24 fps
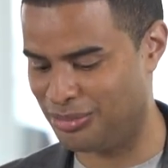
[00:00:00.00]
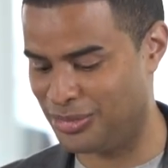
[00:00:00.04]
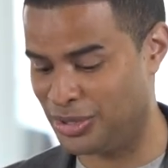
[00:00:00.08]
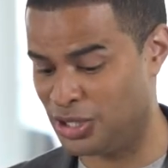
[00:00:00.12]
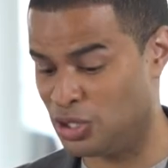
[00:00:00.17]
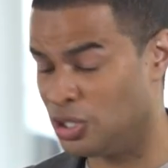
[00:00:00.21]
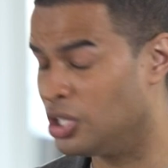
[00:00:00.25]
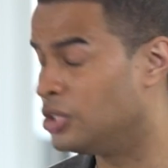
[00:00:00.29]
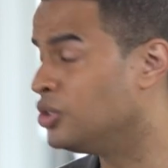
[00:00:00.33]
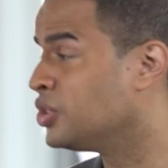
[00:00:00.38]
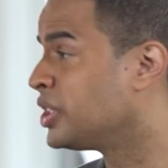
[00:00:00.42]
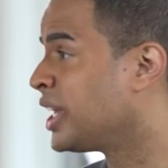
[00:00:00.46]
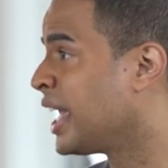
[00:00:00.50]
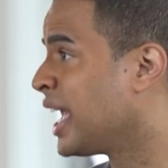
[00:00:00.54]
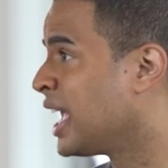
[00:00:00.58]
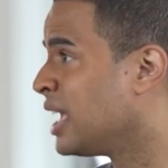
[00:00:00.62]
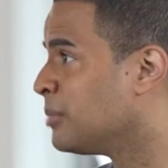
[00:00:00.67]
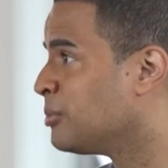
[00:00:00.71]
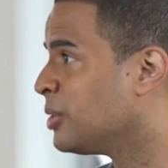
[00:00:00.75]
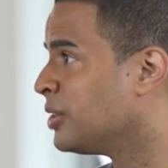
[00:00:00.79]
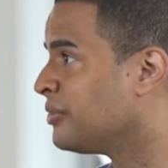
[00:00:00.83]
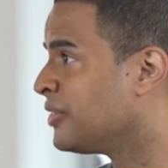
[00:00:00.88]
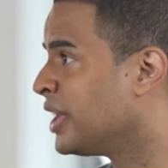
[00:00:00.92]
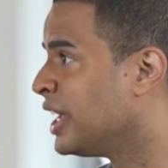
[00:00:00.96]
You
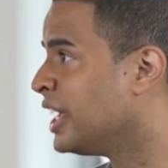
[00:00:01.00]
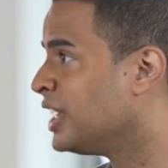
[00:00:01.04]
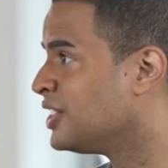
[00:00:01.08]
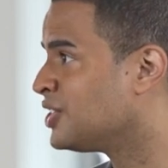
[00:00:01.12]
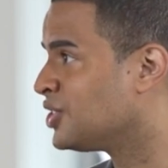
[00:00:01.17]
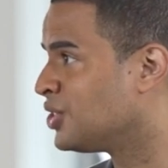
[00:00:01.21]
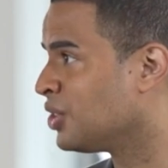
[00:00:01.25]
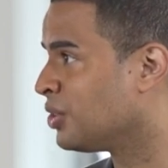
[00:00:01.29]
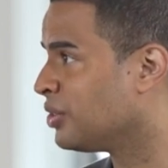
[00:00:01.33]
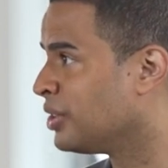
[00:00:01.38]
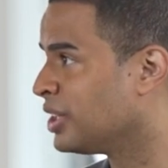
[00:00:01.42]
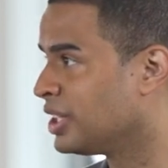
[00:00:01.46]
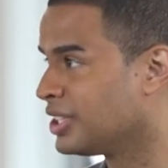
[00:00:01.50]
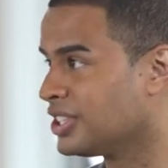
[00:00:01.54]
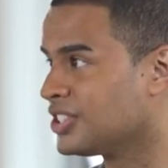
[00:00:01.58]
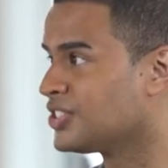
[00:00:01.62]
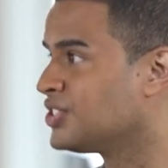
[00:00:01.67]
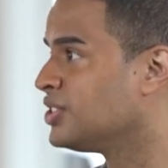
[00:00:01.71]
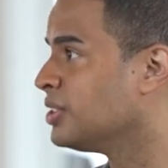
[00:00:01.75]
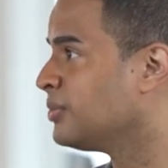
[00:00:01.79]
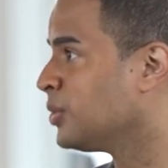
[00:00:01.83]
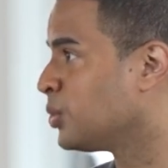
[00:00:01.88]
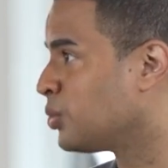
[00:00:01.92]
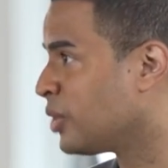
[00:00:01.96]
came of age during the
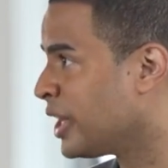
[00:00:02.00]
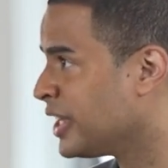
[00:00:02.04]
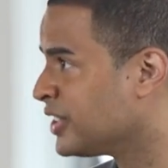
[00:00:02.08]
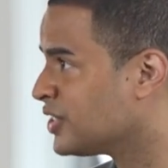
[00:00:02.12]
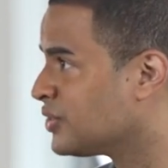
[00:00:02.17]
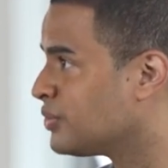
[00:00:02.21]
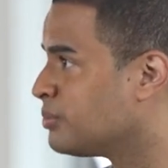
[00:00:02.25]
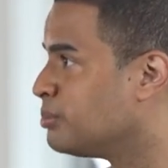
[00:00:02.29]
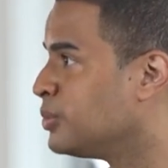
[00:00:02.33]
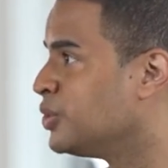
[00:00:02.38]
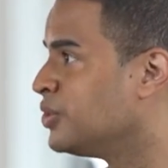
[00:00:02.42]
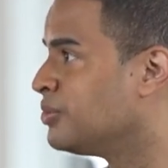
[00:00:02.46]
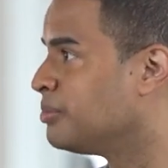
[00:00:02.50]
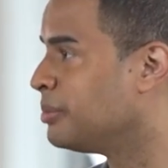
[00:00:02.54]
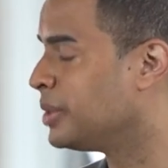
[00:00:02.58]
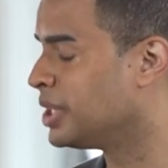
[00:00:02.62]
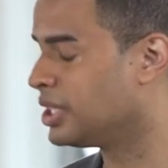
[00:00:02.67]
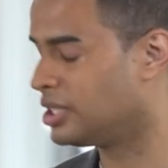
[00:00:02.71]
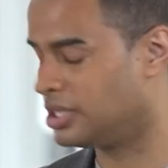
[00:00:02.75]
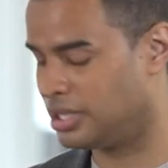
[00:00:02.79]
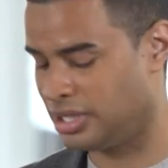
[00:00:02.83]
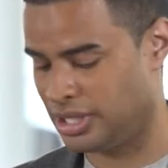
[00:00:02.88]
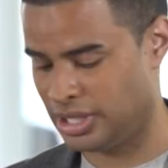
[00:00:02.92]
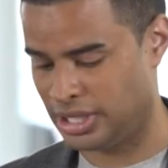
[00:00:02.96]
Civil Rights
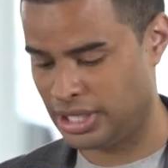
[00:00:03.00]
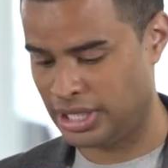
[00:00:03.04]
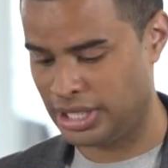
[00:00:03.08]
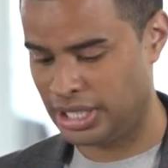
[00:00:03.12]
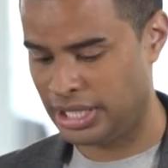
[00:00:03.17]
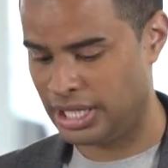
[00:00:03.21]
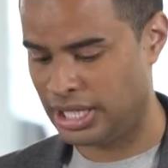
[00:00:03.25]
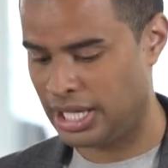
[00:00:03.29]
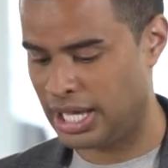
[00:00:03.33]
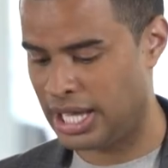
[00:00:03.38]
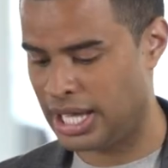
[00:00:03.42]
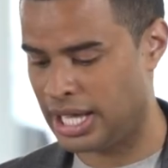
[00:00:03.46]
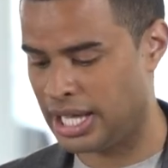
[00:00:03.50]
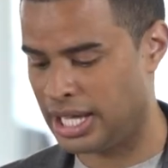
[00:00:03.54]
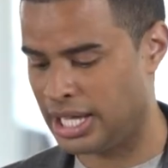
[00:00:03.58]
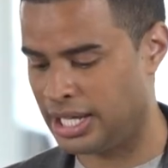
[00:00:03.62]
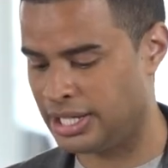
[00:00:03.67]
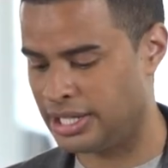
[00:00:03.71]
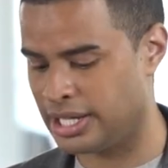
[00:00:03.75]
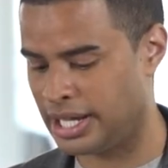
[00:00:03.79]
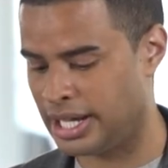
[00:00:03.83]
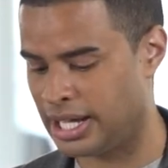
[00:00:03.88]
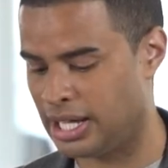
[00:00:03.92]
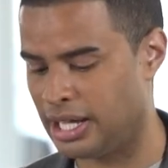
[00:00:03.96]
Movement.
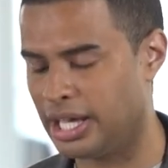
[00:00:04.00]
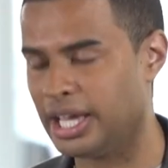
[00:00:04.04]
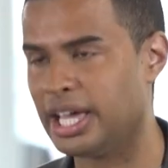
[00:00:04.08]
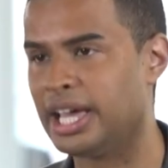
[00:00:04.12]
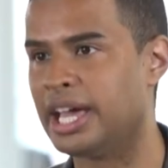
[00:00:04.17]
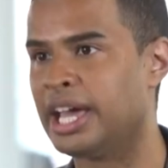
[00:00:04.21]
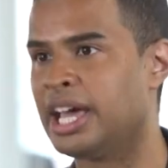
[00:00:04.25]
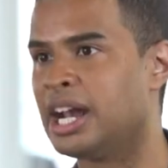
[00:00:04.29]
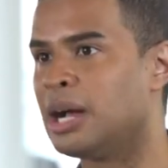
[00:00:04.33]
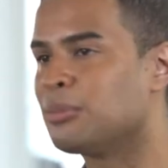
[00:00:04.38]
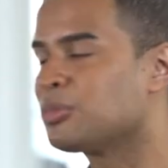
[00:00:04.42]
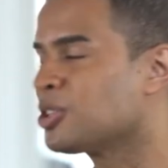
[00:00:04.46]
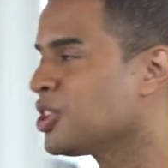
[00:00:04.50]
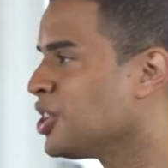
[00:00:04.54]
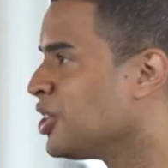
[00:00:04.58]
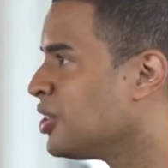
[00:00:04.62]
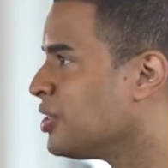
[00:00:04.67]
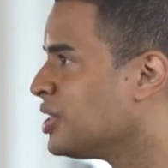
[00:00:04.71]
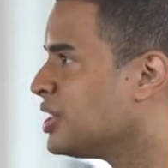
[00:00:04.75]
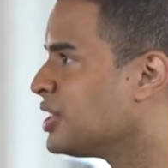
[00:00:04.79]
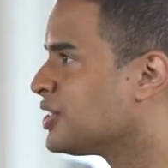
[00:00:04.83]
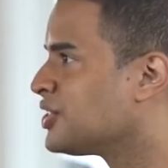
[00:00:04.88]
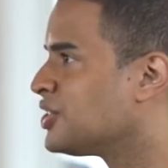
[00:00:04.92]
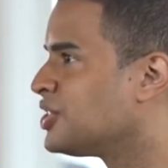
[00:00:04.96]
And I'm
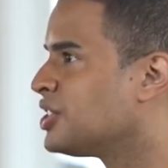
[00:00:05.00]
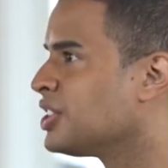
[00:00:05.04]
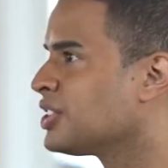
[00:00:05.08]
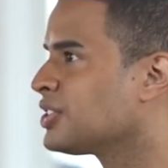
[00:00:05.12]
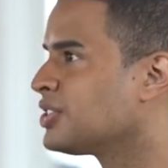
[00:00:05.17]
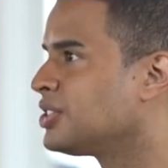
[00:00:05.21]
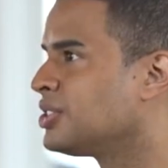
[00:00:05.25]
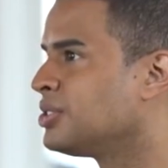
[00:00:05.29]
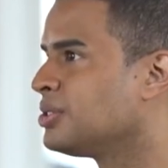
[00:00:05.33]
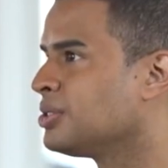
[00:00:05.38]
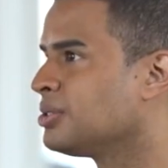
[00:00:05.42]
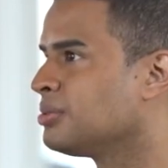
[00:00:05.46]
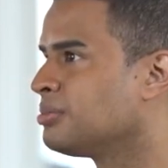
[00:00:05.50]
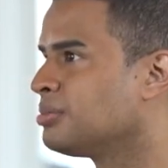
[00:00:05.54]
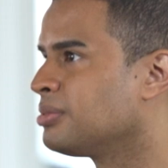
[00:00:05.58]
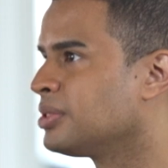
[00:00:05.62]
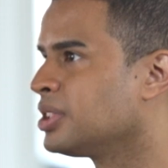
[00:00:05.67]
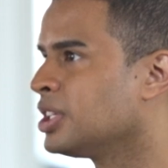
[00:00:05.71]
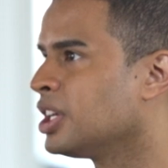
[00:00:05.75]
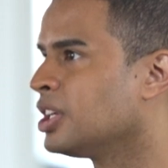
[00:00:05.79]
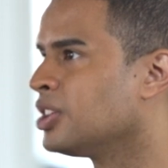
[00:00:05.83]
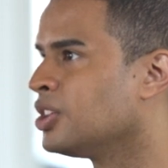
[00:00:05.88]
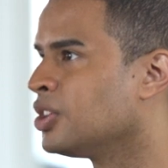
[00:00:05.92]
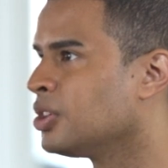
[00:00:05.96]
curious just to
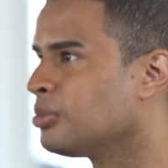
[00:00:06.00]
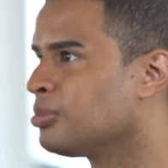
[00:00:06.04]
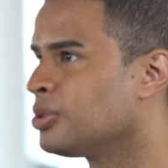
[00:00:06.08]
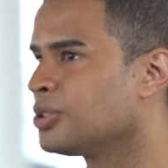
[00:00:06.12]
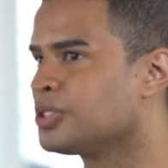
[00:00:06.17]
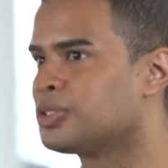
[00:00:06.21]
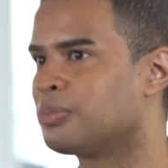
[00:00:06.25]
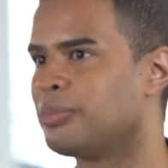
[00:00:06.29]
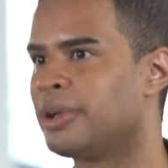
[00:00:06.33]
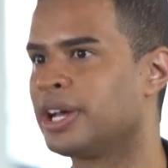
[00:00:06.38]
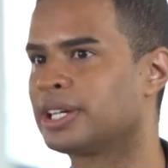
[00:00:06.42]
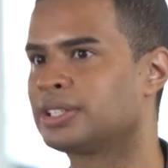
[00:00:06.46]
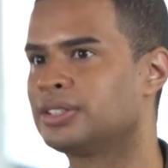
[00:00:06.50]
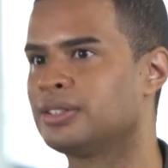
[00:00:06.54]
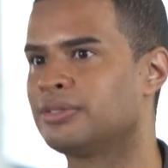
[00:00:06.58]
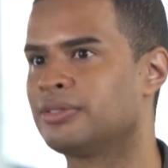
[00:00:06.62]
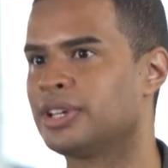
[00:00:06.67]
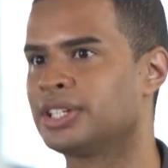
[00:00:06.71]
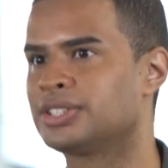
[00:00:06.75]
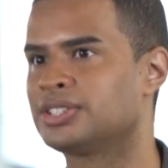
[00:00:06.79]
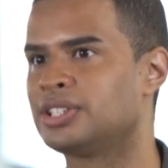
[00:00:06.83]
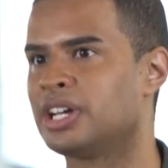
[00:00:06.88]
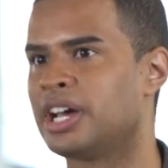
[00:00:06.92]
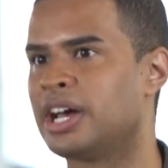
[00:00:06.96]
get your perspective
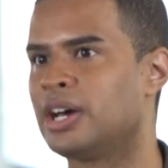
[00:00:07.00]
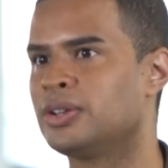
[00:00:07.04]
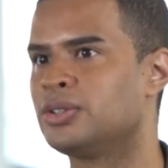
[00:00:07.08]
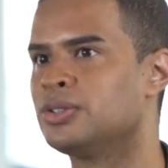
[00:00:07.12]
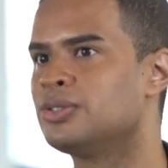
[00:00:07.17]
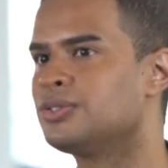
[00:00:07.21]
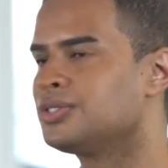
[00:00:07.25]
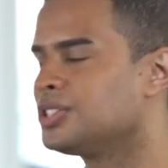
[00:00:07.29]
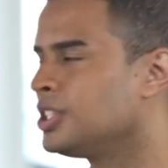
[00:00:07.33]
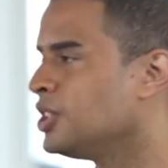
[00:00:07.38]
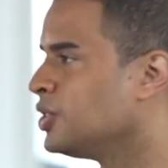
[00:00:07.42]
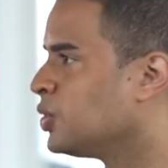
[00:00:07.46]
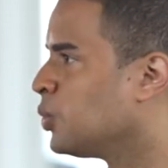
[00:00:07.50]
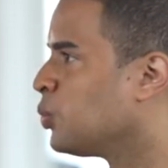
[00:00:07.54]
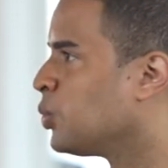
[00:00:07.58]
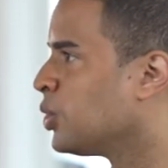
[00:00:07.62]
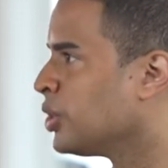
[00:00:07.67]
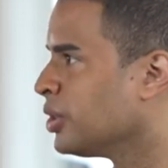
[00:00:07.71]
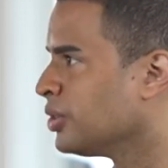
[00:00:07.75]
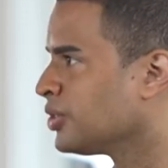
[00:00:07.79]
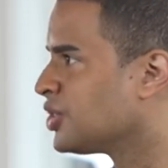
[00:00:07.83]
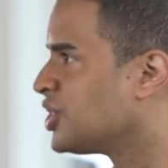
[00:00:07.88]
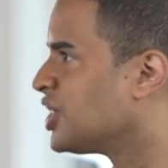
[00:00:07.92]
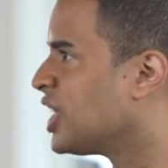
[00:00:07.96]
as to how you've seen the
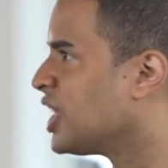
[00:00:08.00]
world